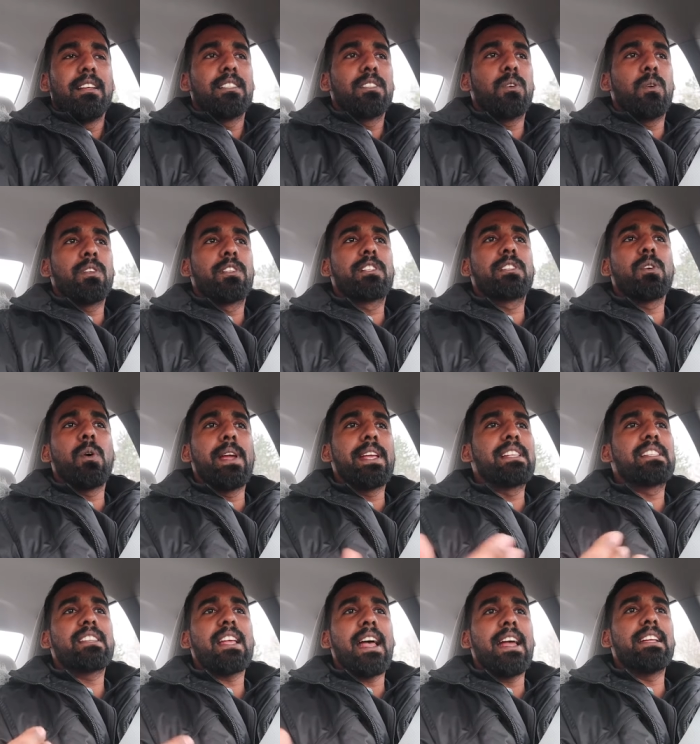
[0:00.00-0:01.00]
She was so
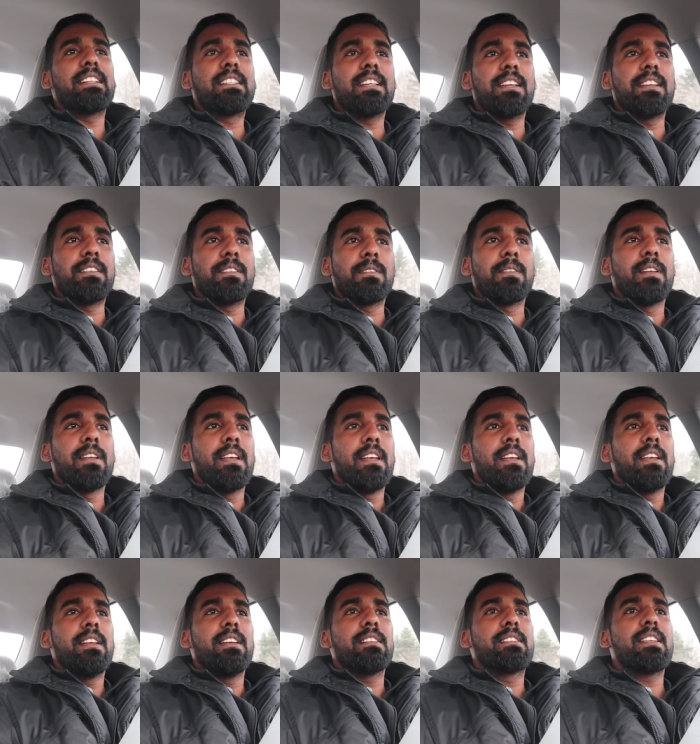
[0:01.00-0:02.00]
excited.
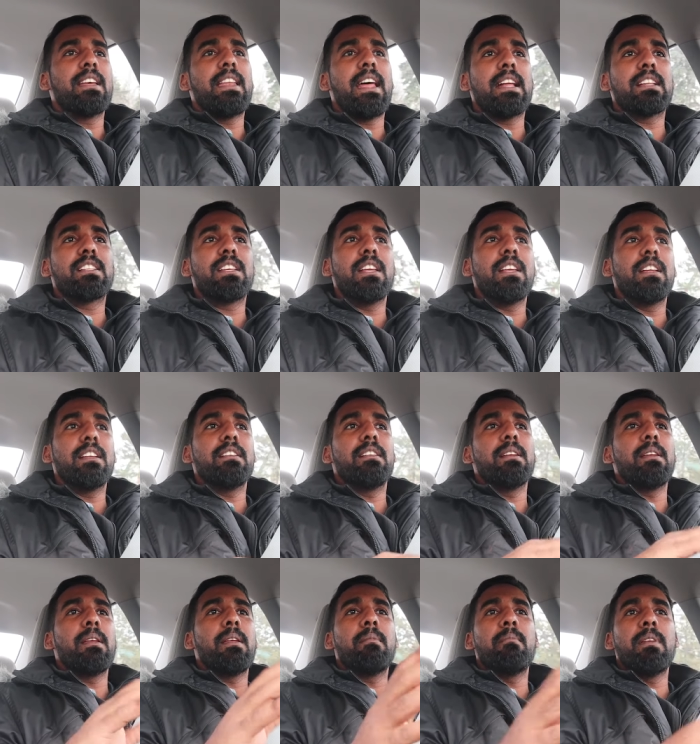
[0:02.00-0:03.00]
He said that she,
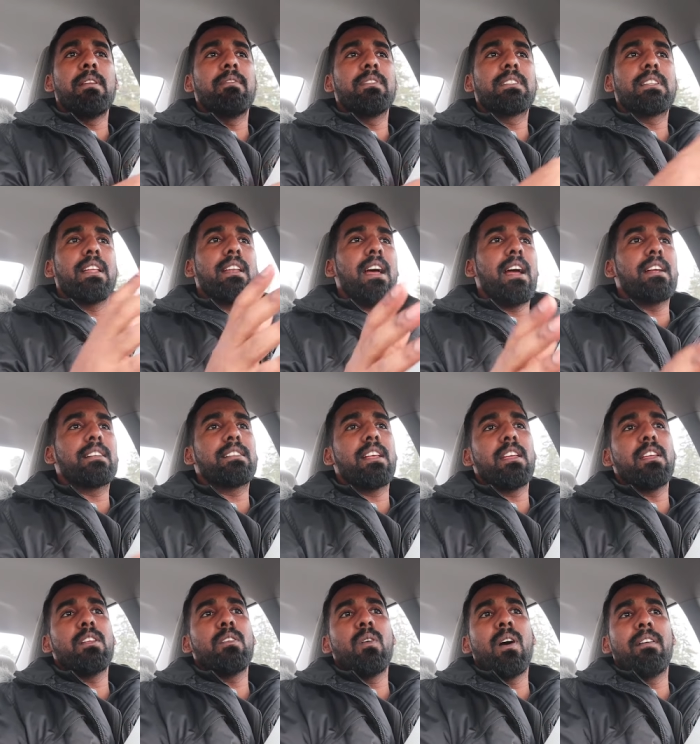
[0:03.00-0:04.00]
him even tell her,
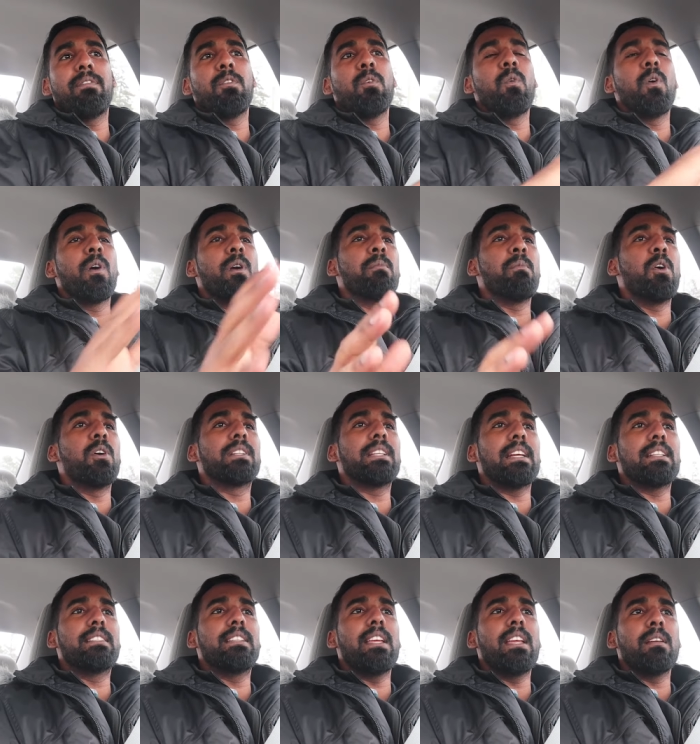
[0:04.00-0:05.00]
say, you don't have to worry about
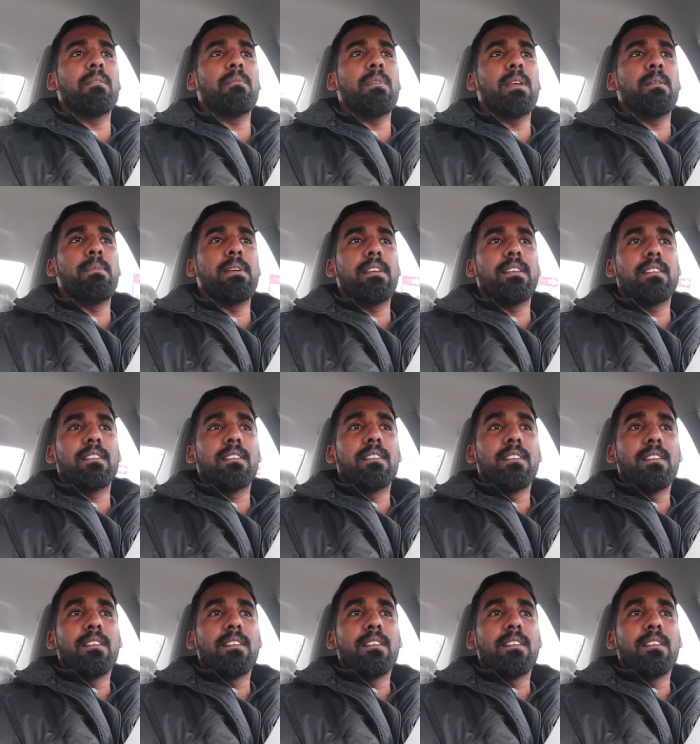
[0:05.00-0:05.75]
a thing, baby.